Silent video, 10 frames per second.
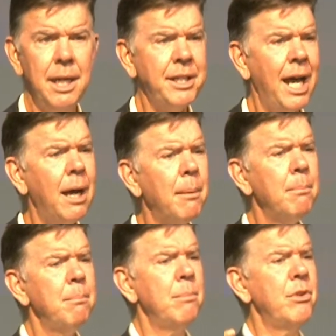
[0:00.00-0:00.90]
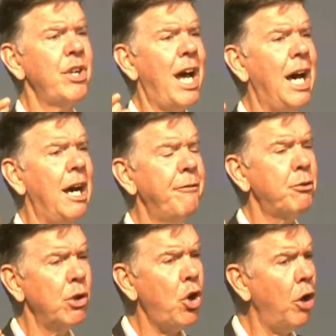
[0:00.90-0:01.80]
It comes
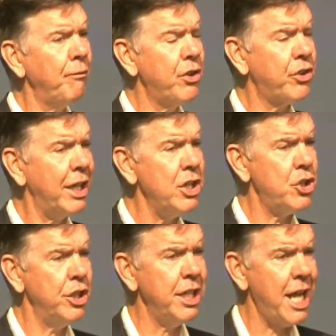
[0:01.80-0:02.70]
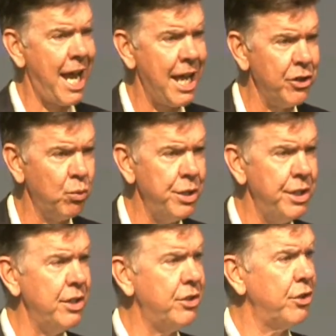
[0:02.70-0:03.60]
after a conversation he has
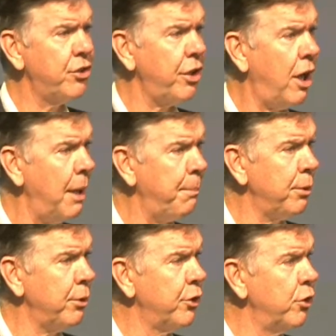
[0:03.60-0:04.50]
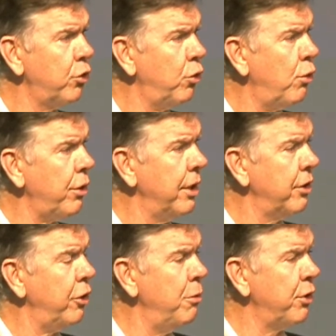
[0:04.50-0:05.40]
with his disciples in
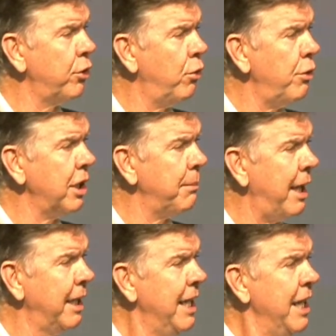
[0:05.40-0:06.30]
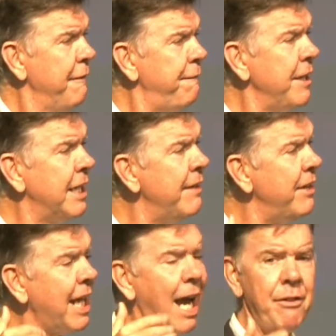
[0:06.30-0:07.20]
terms of talking about
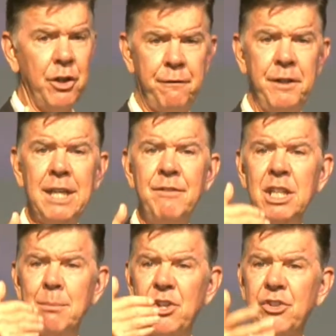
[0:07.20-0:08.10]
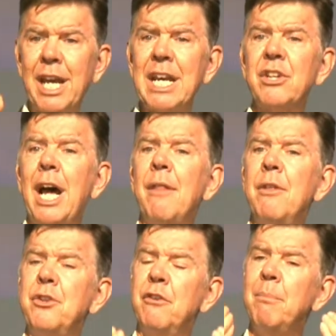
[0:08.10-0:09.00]
forgiving others, forgiving the mistakes
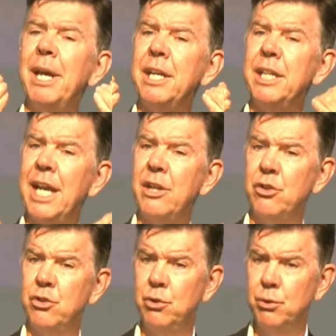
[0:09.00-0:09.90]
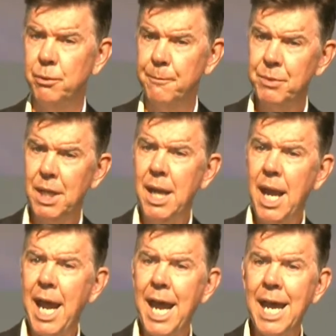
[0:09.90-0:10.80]
others have made against you.
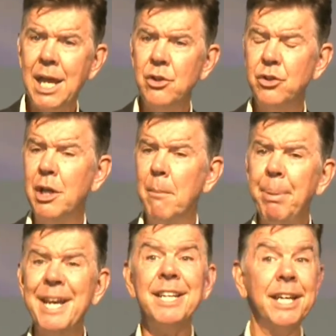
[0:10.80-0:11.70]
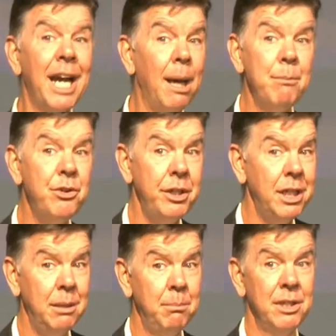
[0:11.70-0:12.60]
And Peter comes
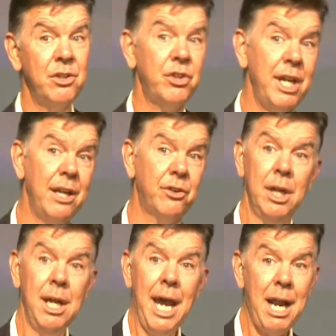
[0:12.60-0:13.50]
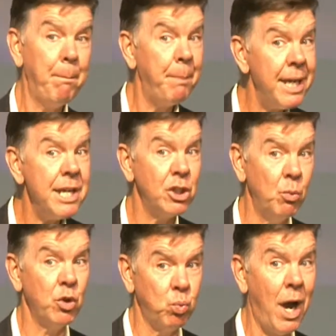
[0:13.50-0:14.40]
to him and says, and
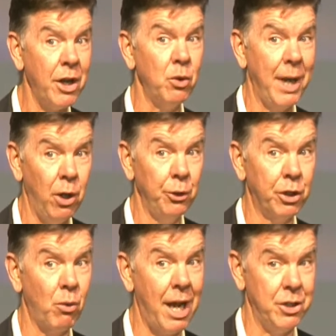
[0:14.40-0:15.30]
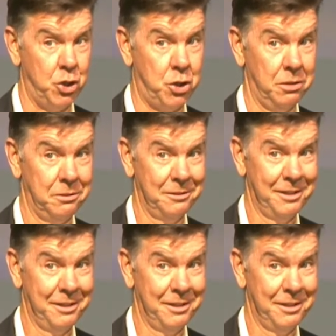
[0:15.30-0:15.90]
Peter was one who held a grudge.